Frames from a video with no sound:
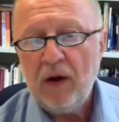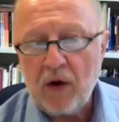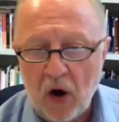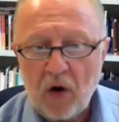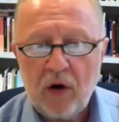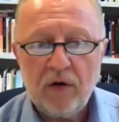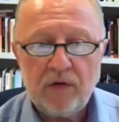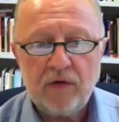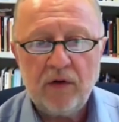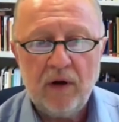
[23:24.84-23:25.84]

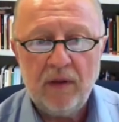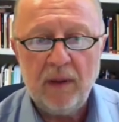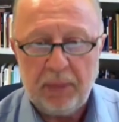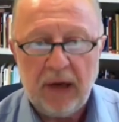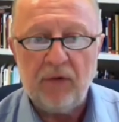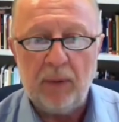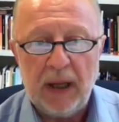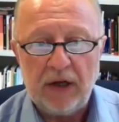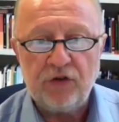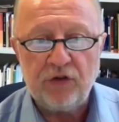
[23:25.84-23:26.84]
conquers the
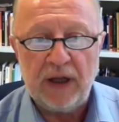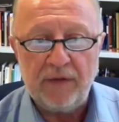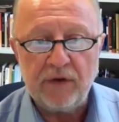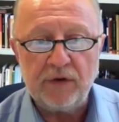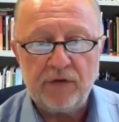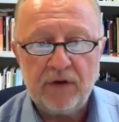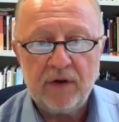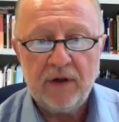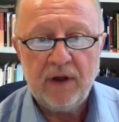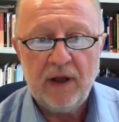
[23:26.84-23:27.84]
pilgrimage centers
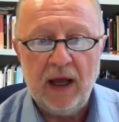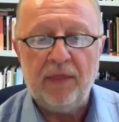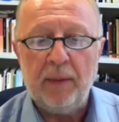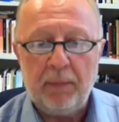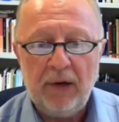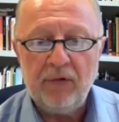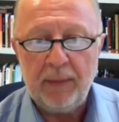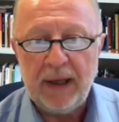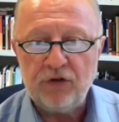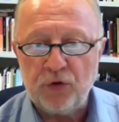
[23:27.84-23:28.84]
and the
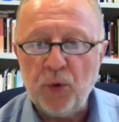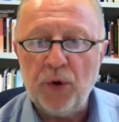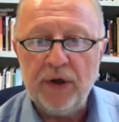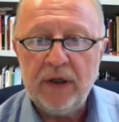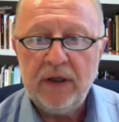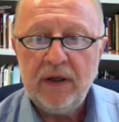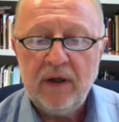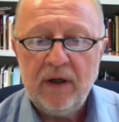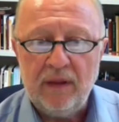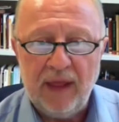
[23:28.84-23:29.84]
pilgrimage tour.
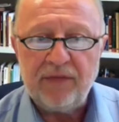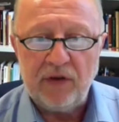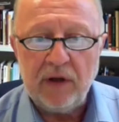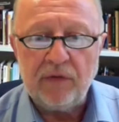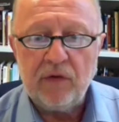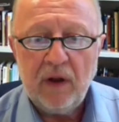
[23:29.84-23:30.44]
That's it.